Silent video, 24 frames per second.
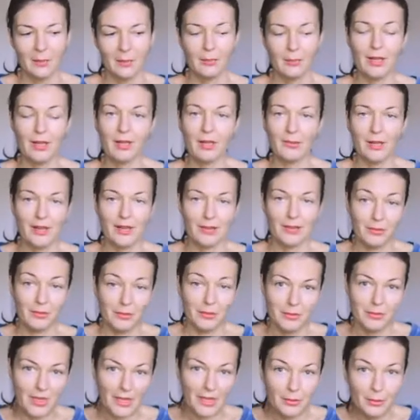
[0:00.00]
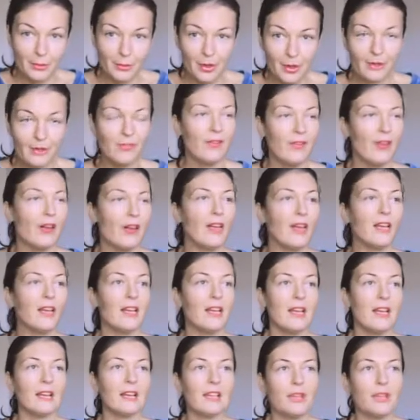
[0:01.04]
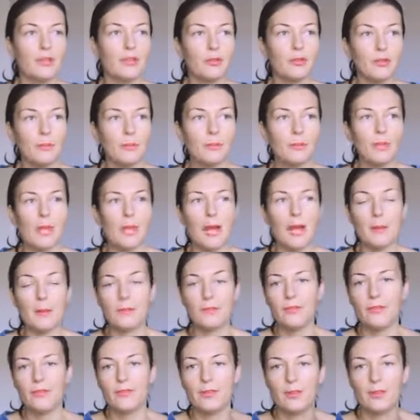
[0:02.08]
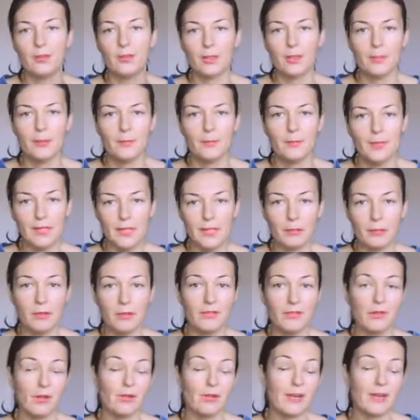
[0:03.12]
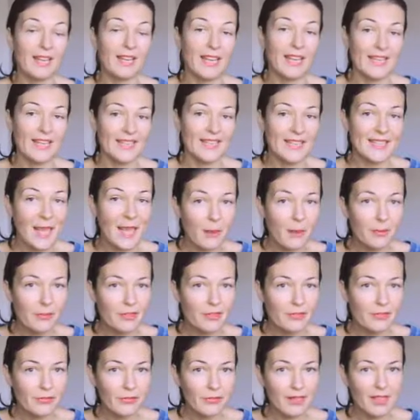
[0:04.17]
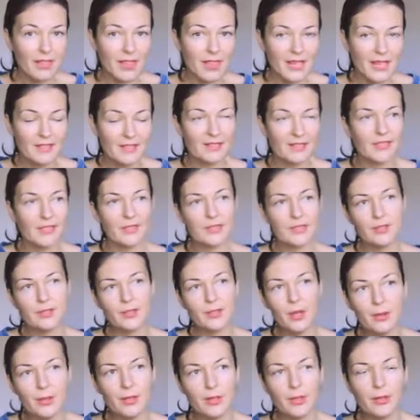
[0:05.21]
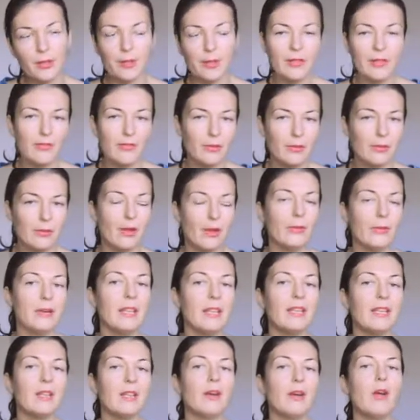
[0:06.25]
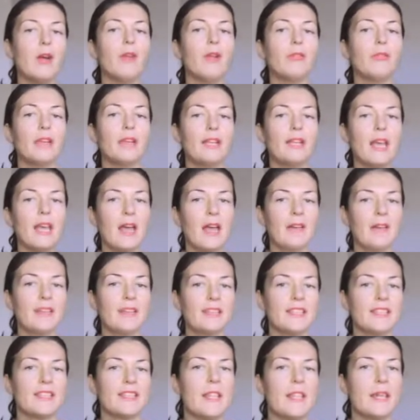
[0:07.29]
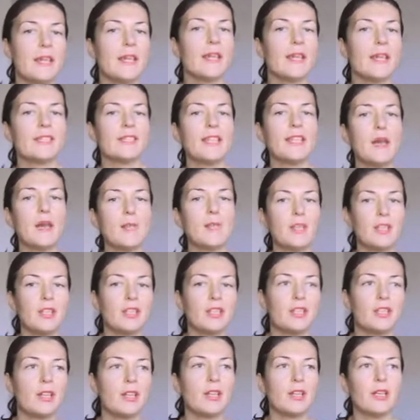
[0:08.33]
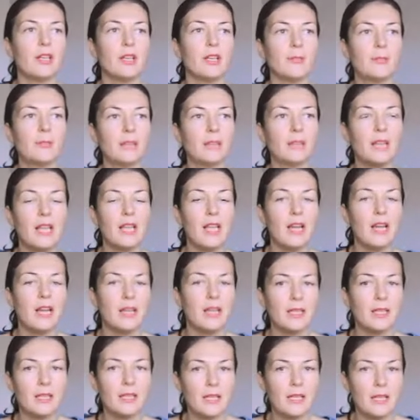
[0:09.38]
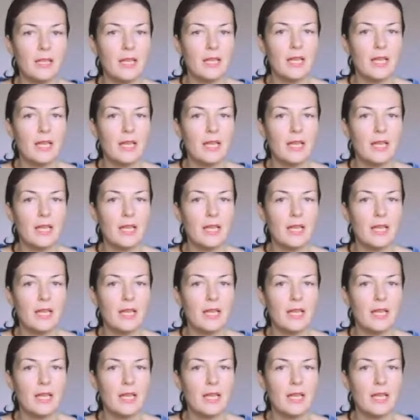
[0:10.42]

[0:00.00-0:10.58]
well, you have to create a profile, and then you would be up for competing with already established freelancers. So, you know, if you don't already have an established client